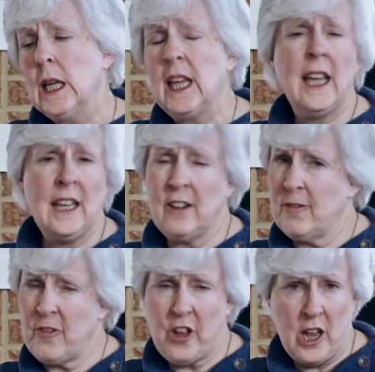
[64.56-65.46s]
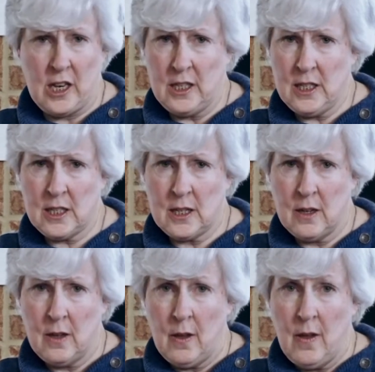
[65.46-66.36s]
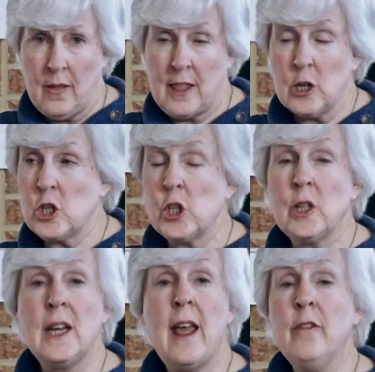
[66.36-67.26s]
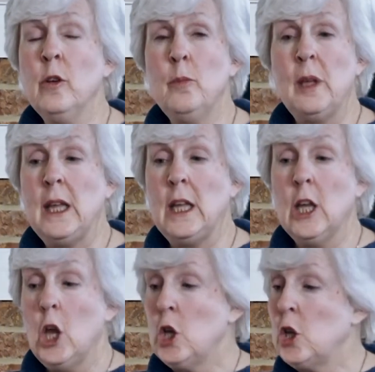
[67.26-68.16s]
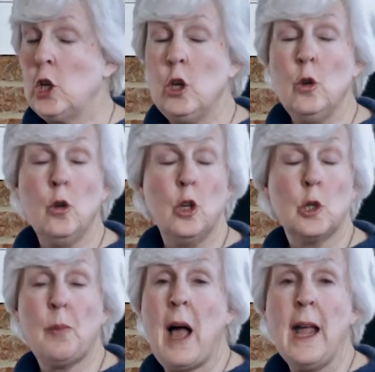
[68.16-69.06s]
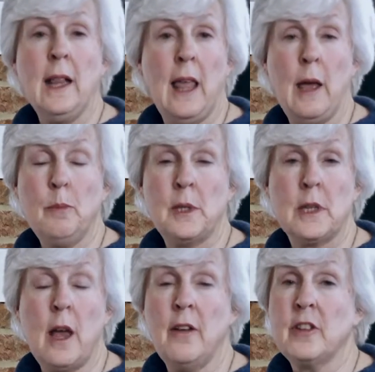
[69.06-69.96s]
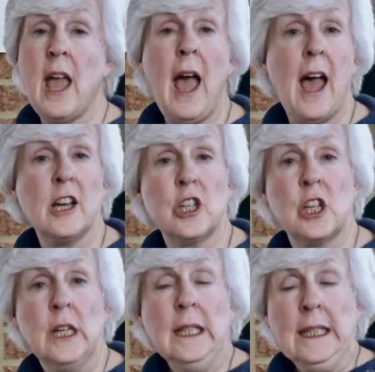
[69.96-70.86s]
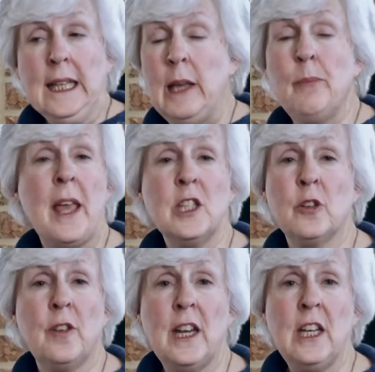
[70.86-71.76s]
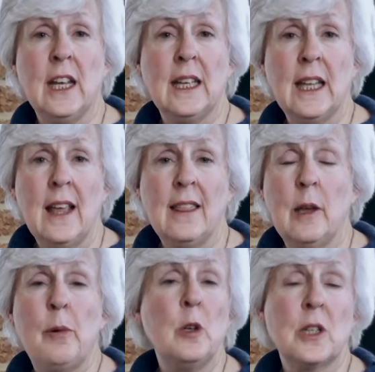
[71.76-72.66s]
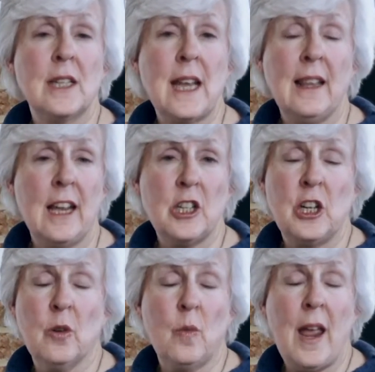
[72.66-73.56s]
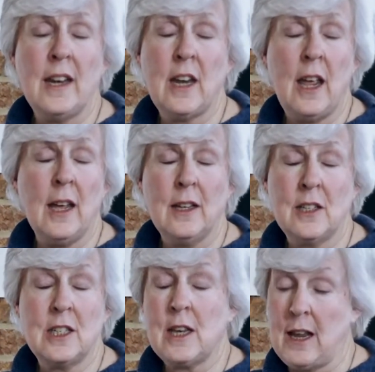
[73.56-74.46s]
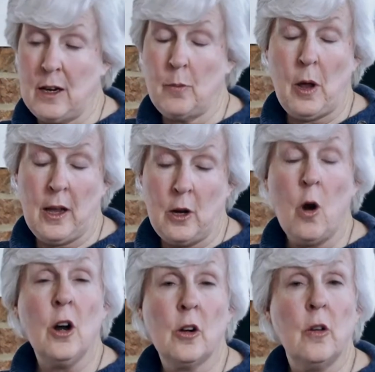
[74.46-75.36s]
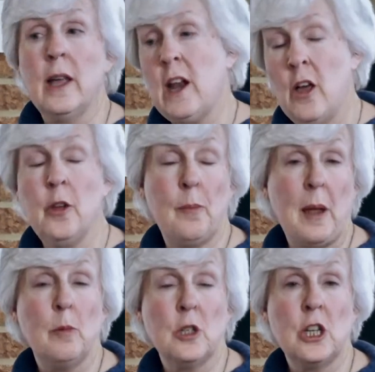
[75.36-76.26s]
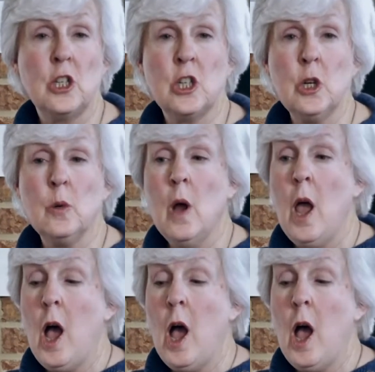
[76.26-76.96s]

hidden funds. There should never be huge pileups of cash. In Pennsylvania, the Post-Gazette last year ran an article, and other papers did too,